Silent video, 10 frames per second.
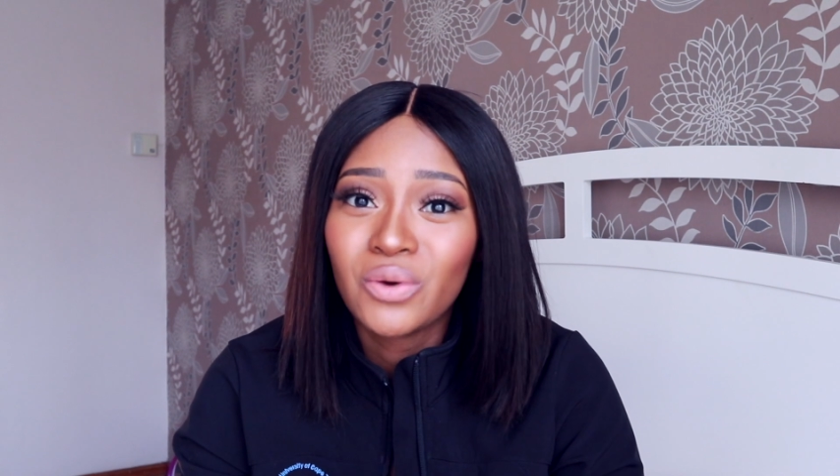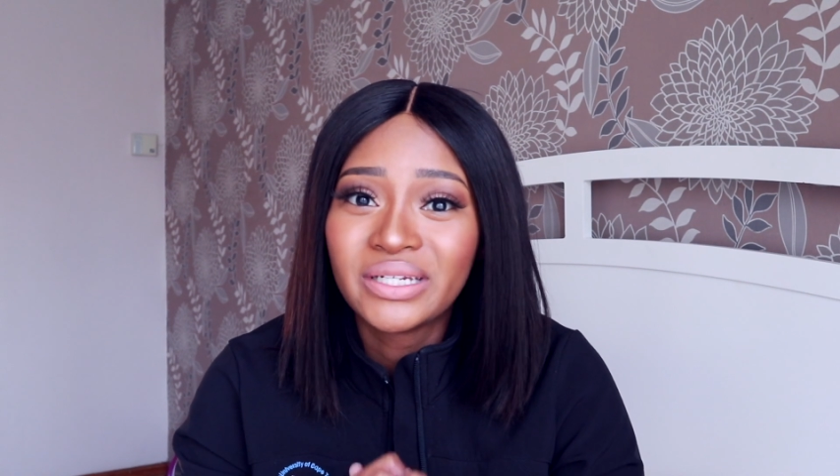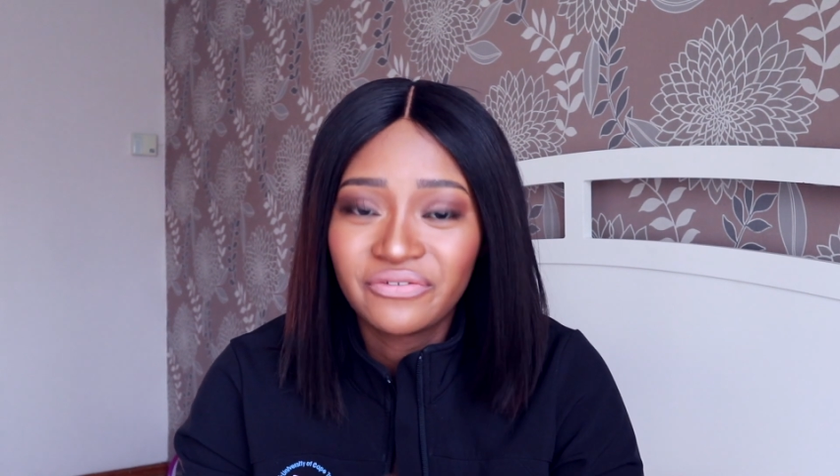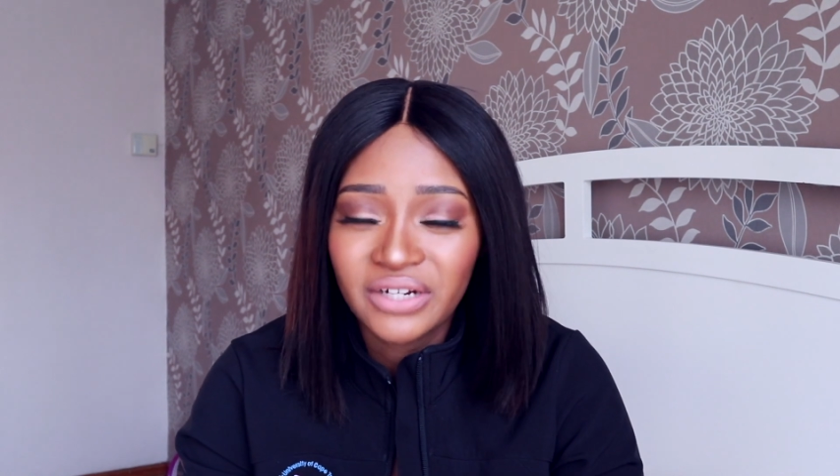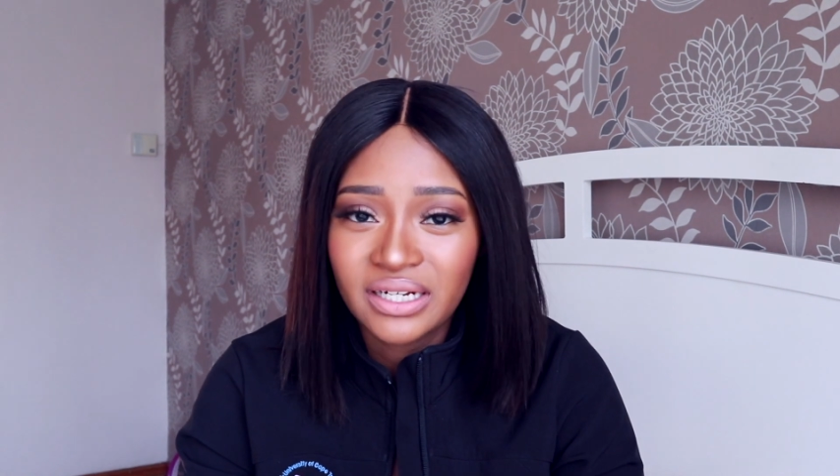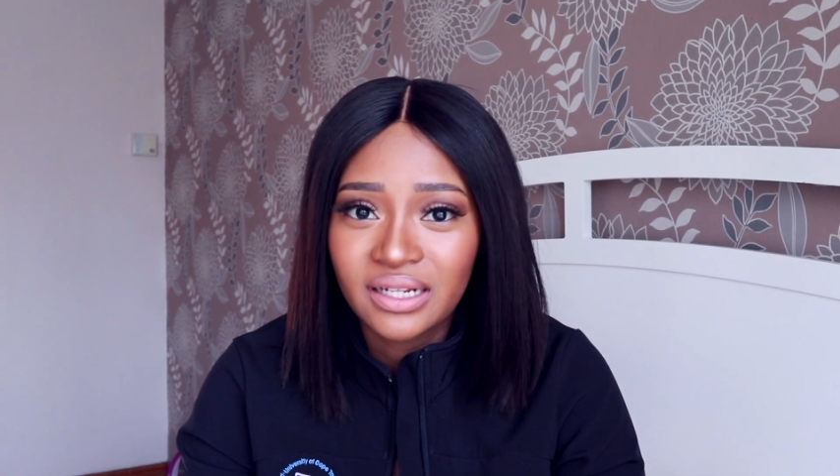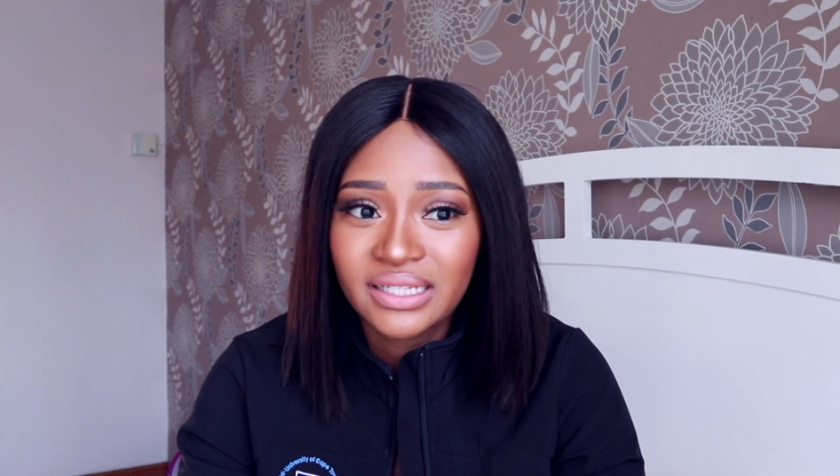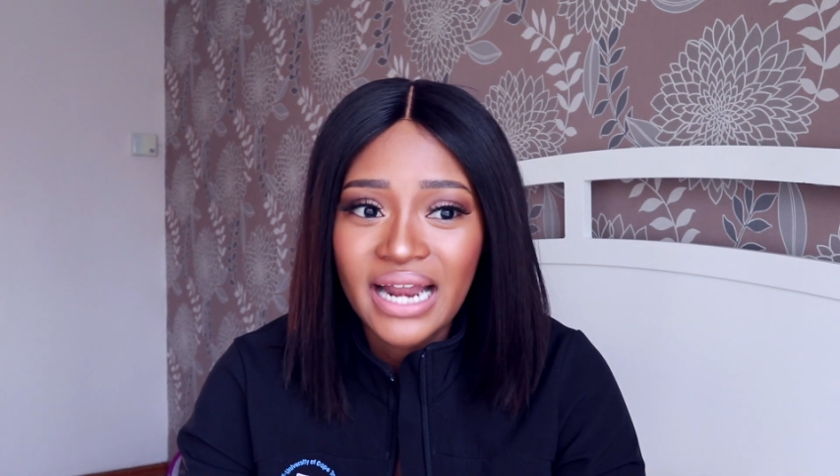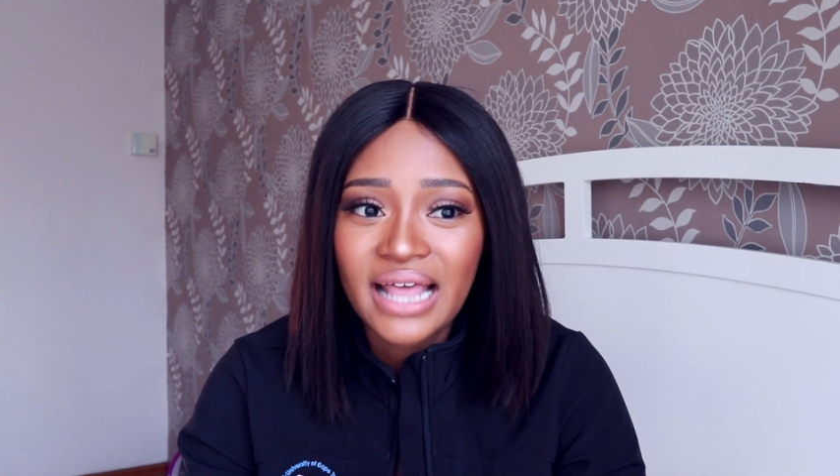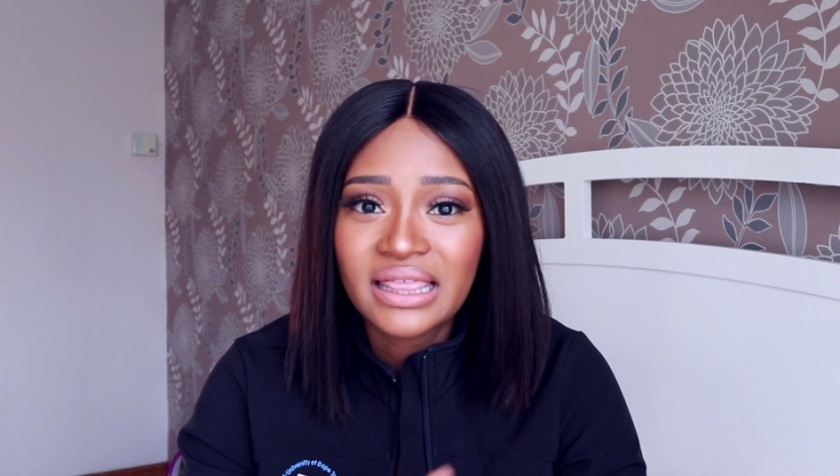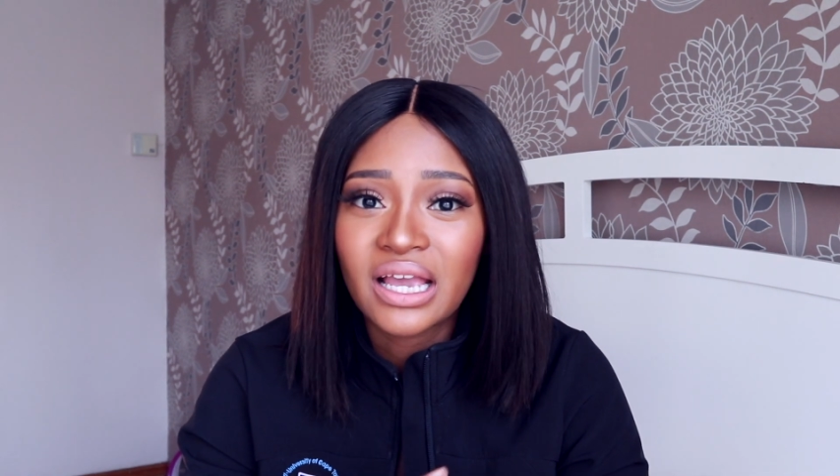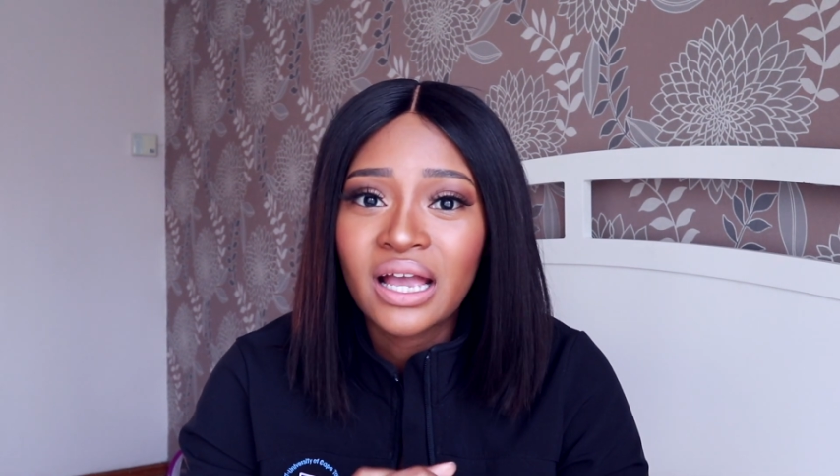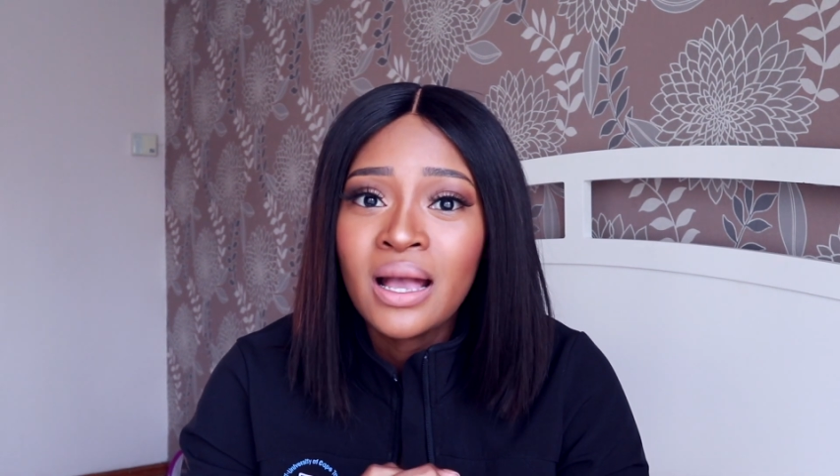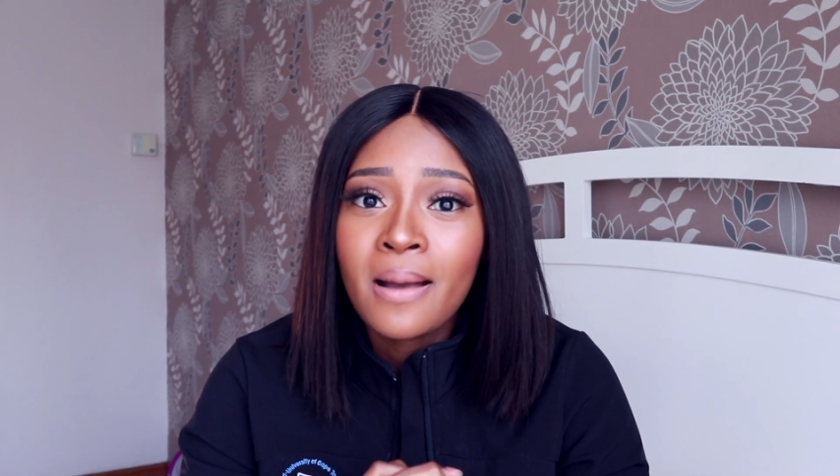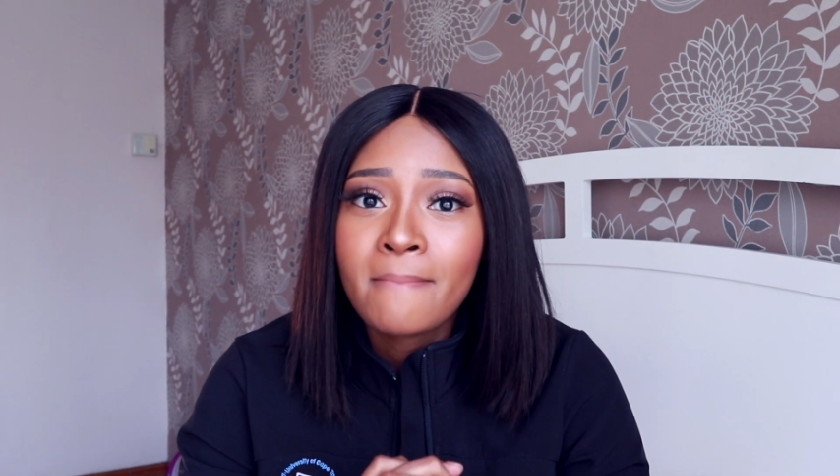difficult, and I think
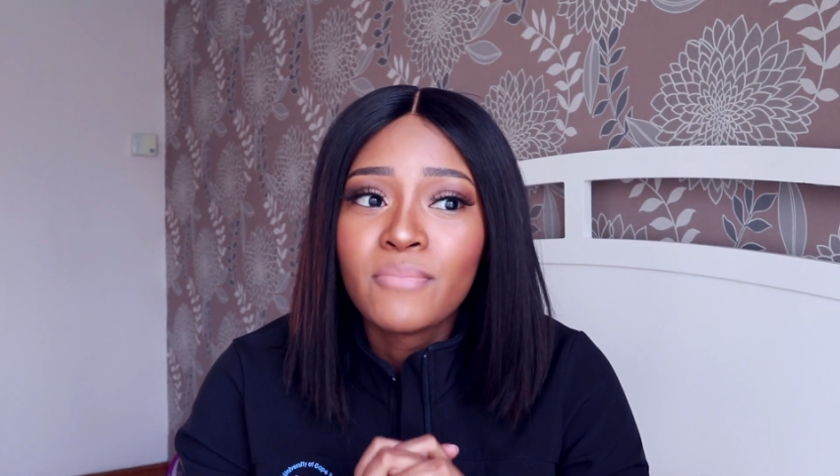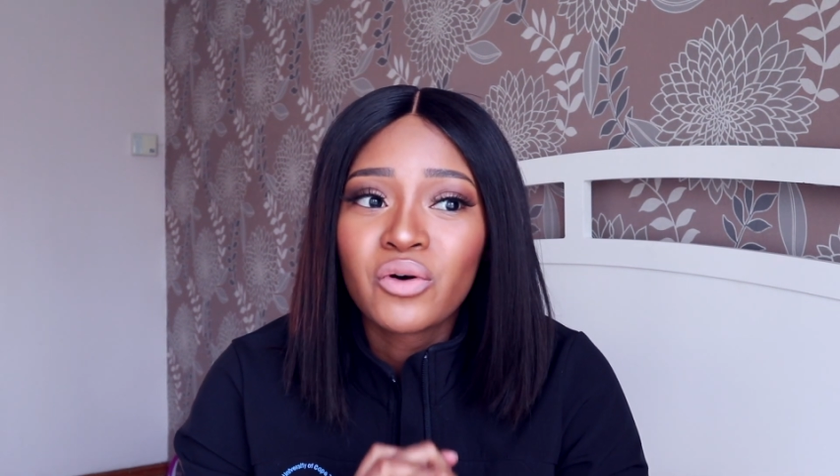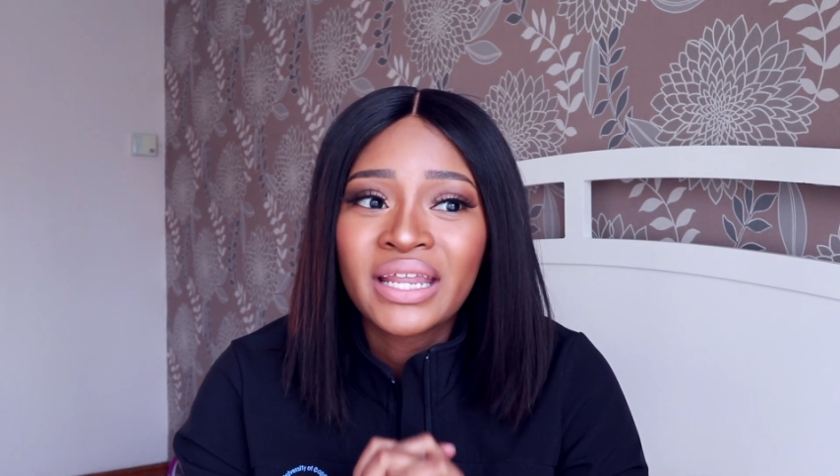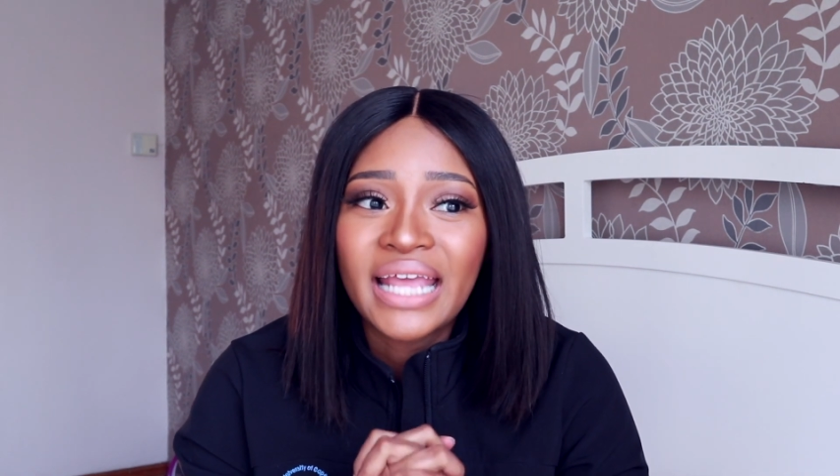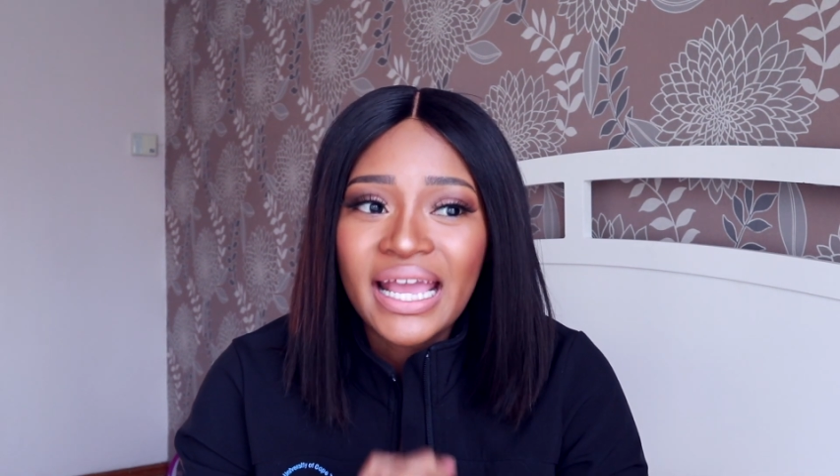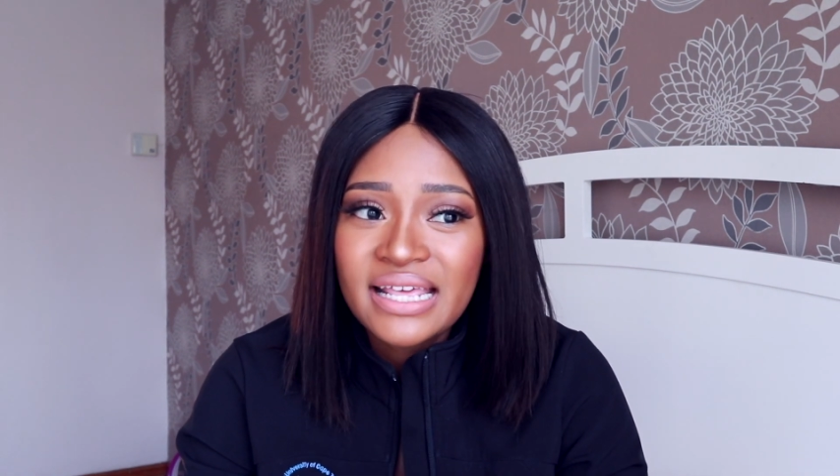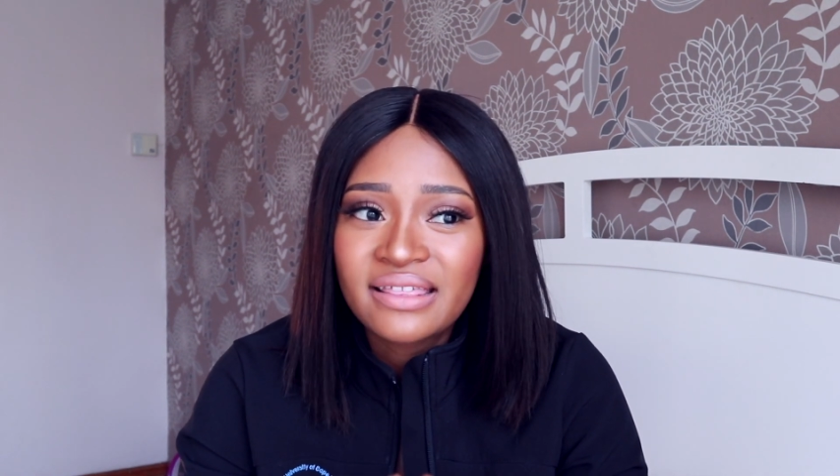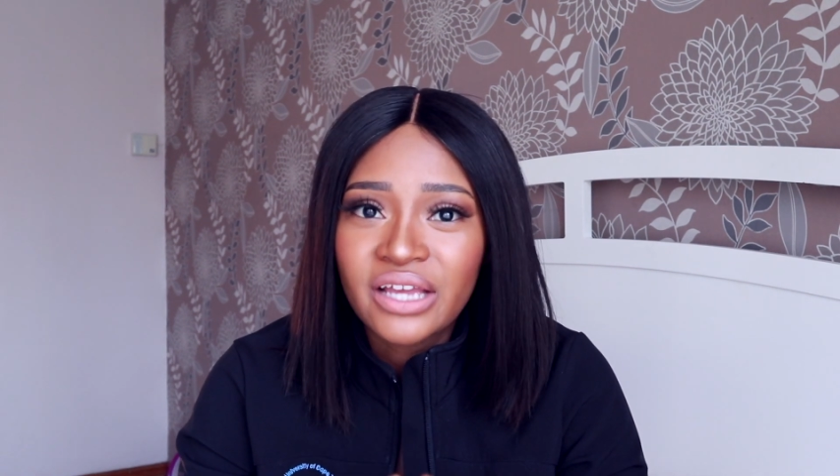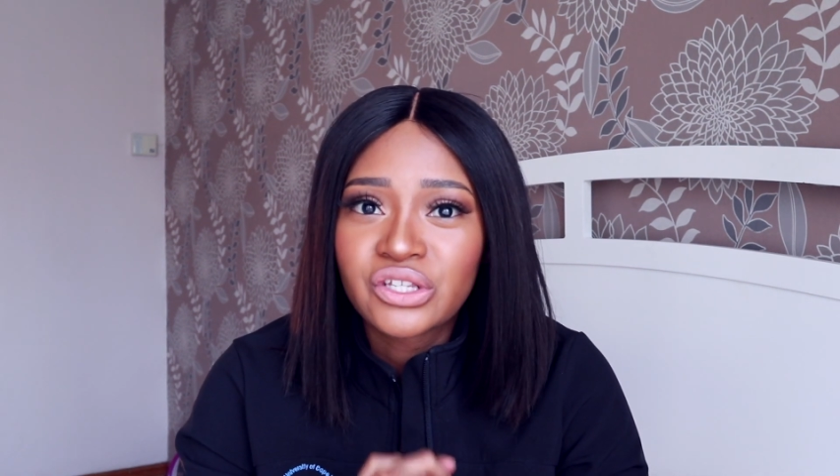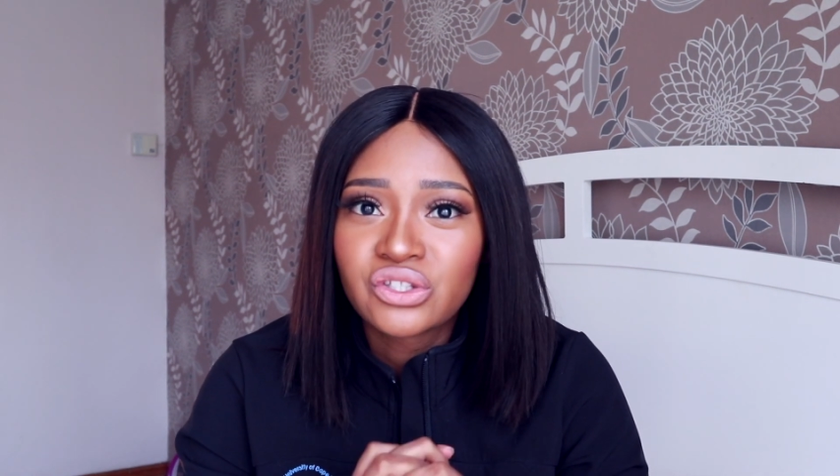more than anything,